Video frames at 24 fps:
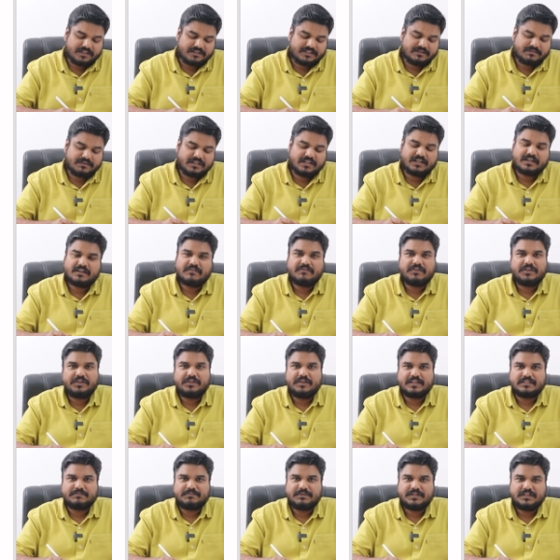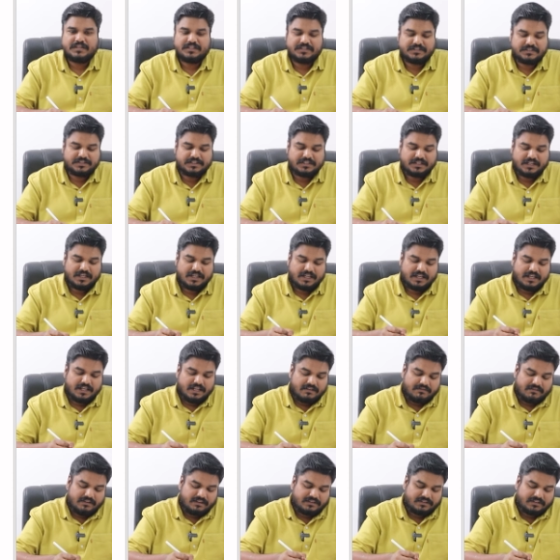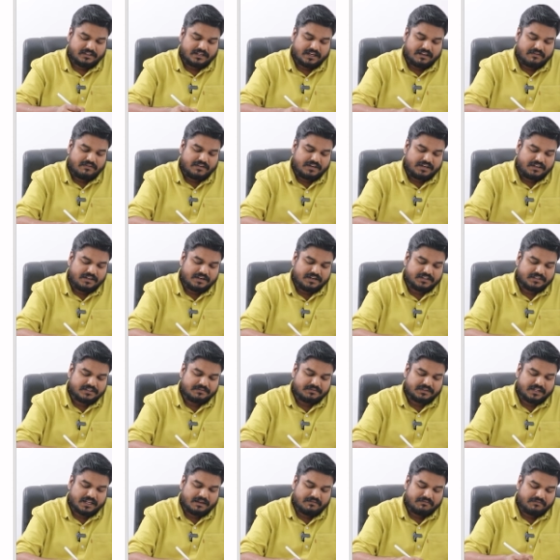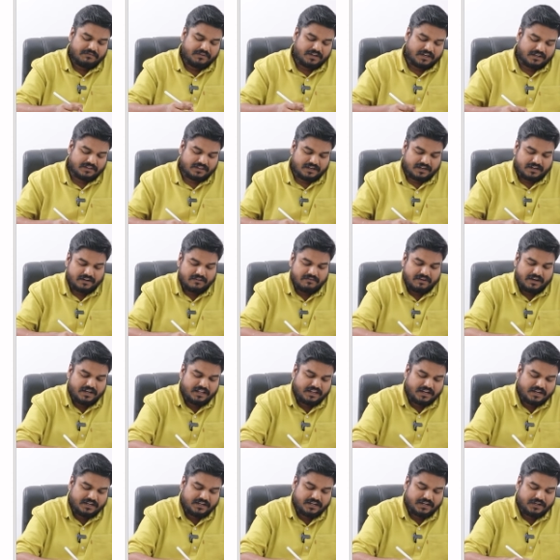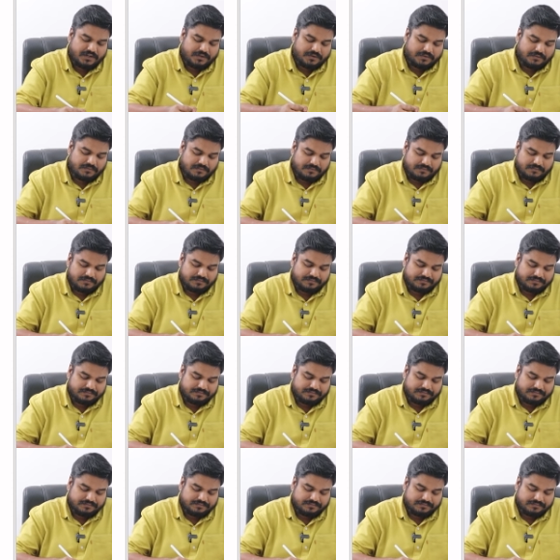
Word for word: receipt and revenue expenditure. This revenue receipt, I'm further dividing it into